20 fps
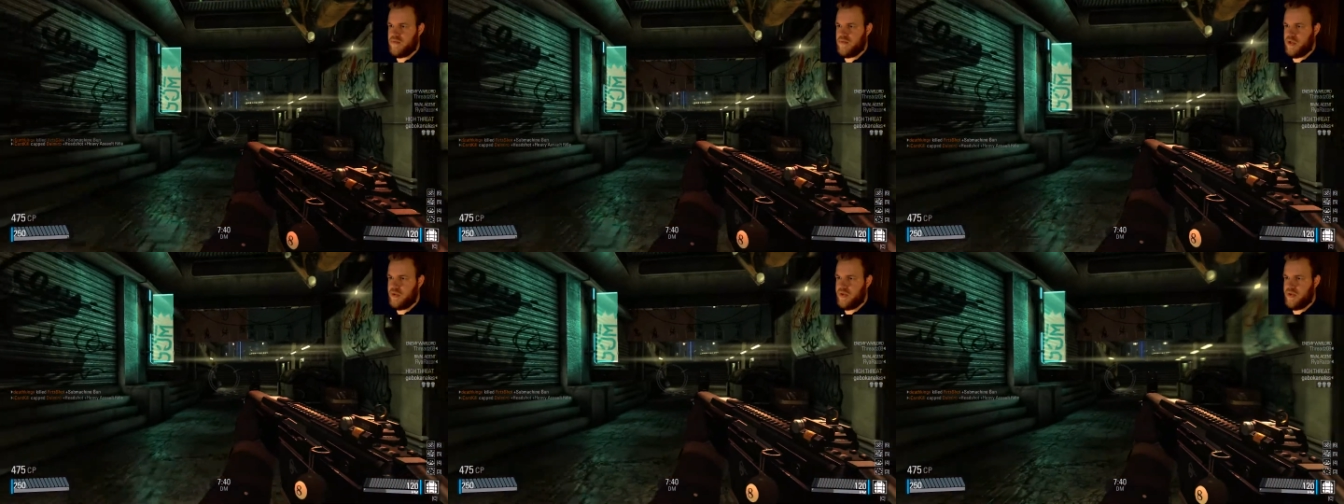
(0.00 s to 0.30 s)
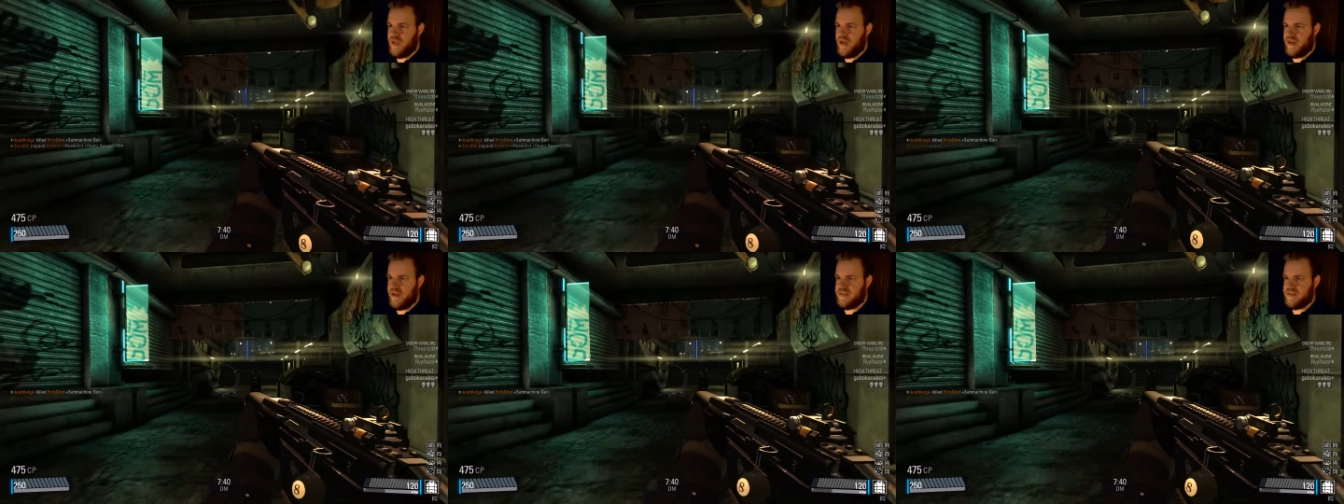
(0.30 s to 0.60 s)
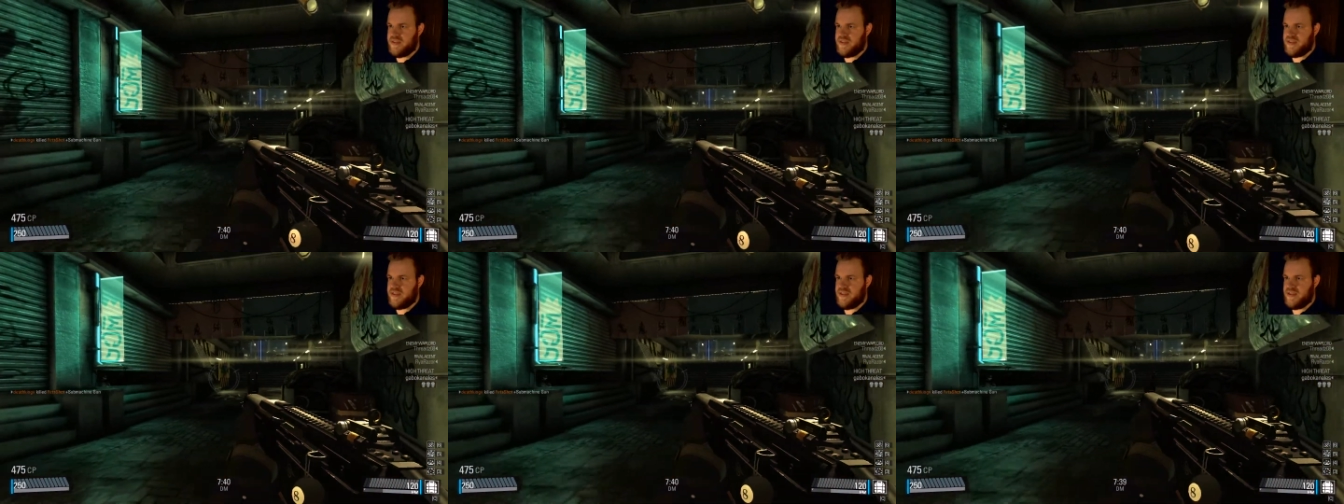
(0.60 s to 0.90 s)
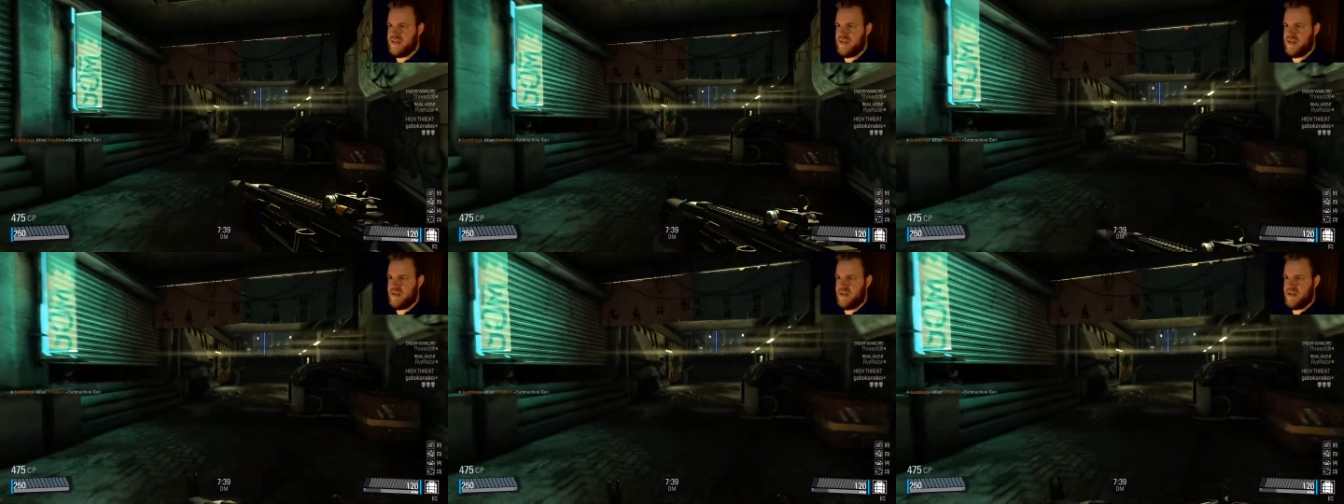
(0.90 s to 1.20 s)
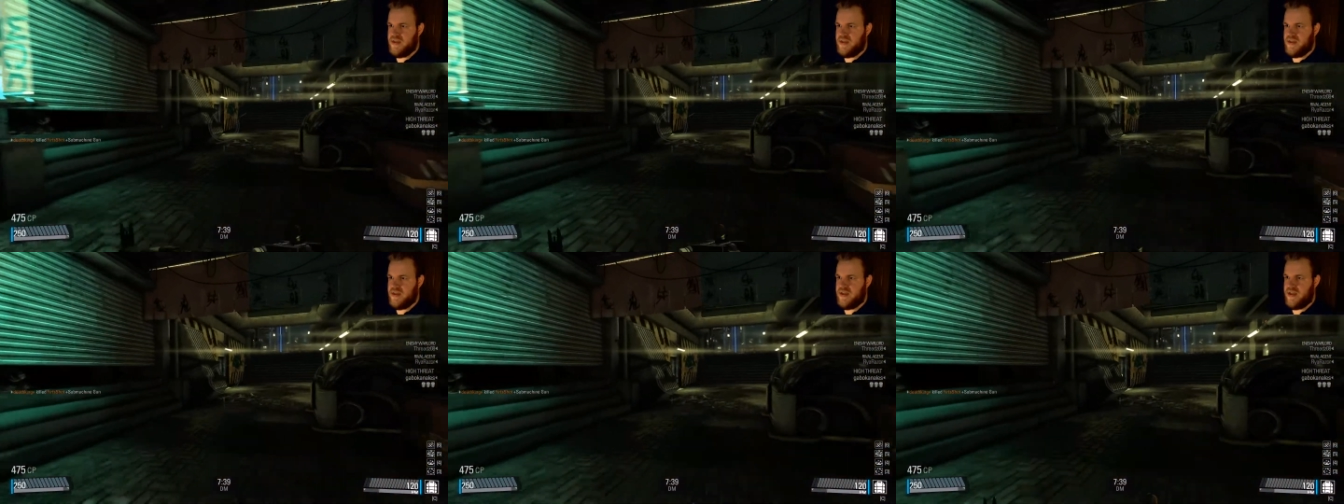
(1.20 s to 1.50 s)
loot guns
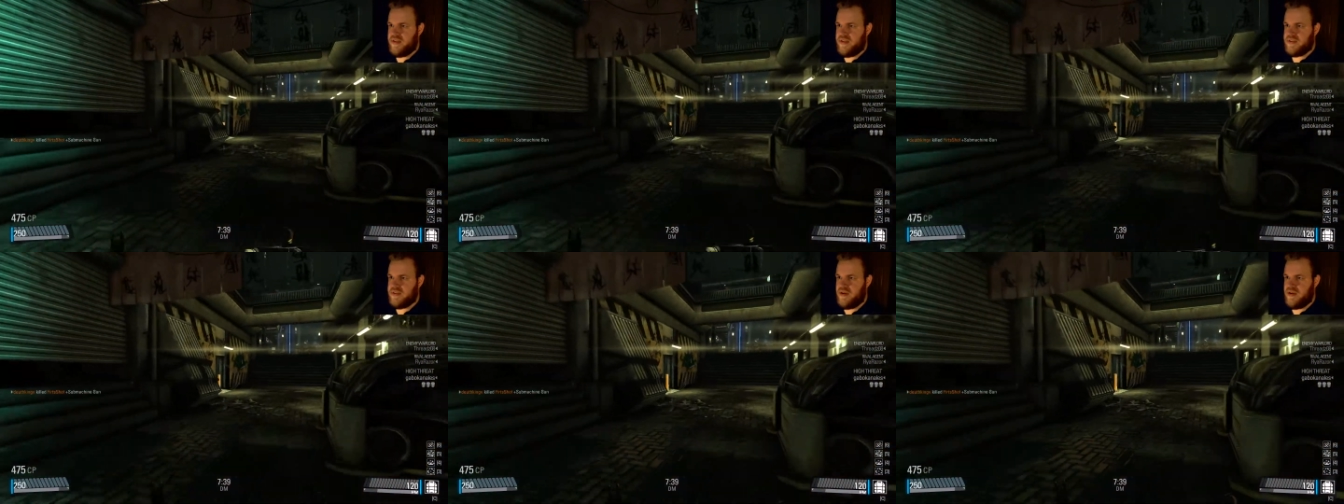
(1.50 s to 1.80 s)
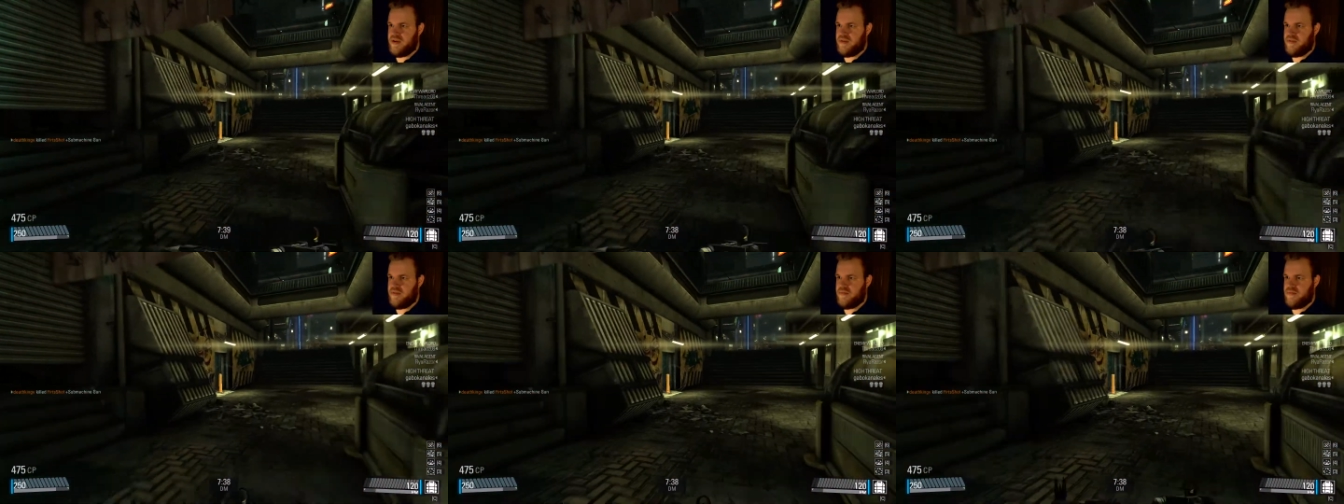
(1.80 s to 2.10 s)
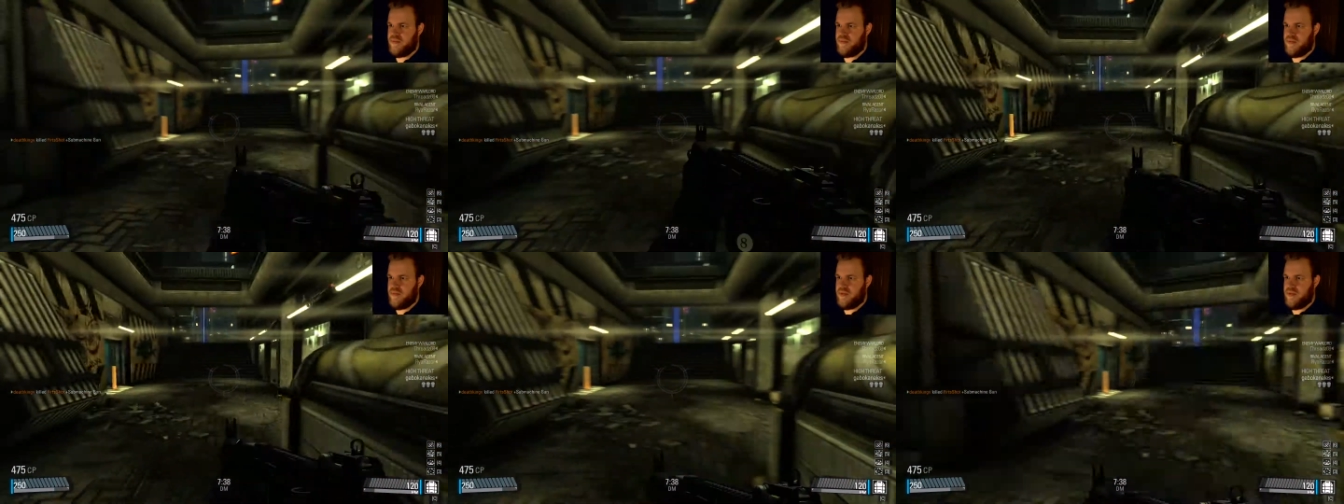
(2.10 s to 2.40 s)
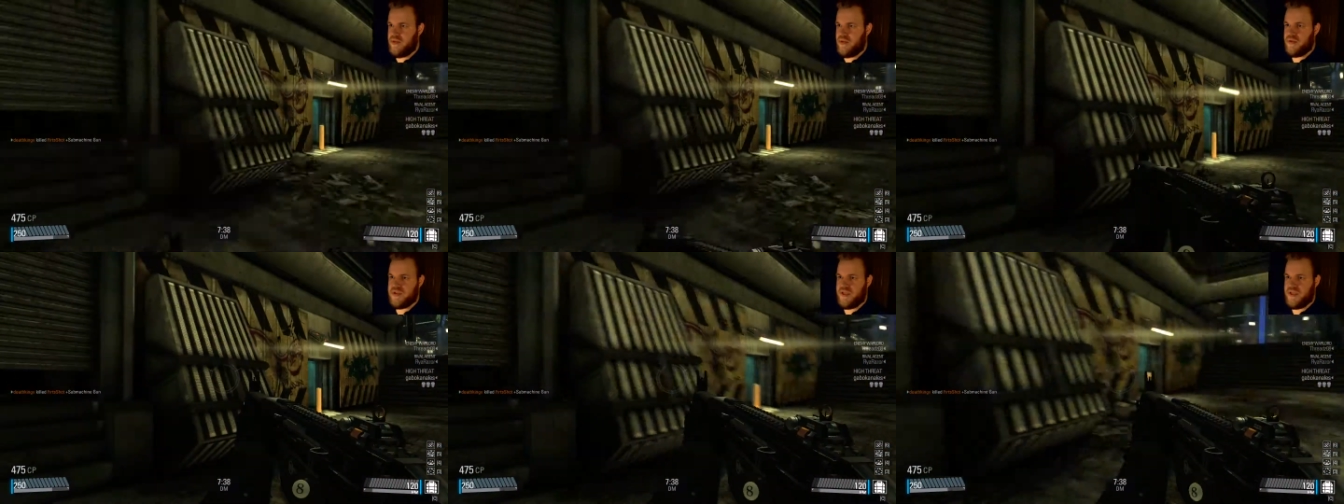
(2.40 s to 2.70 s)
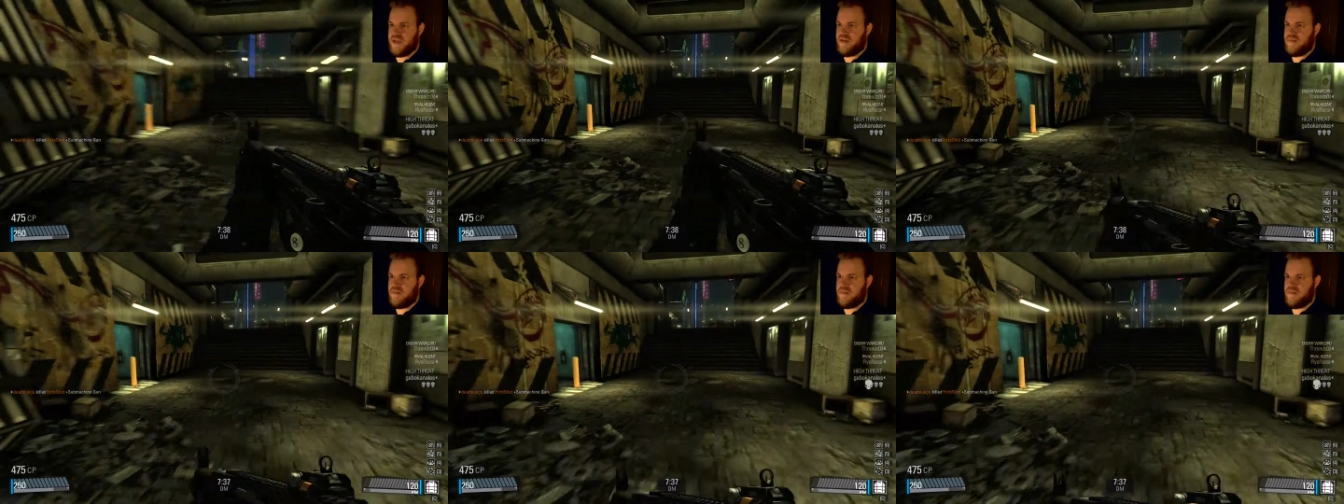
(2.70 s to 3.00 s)
and start
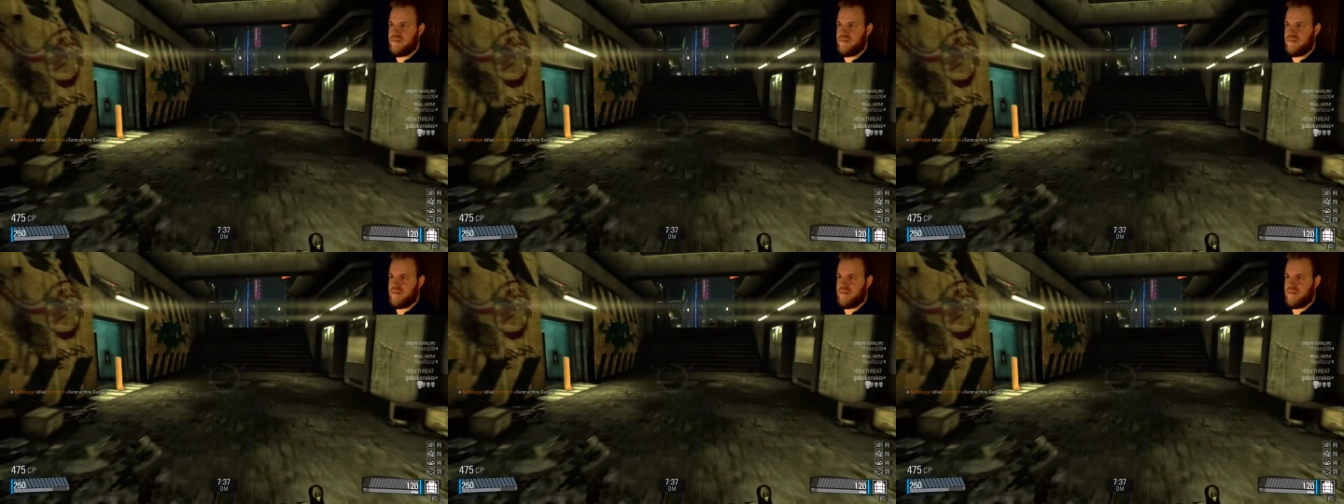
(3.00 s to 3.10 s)
using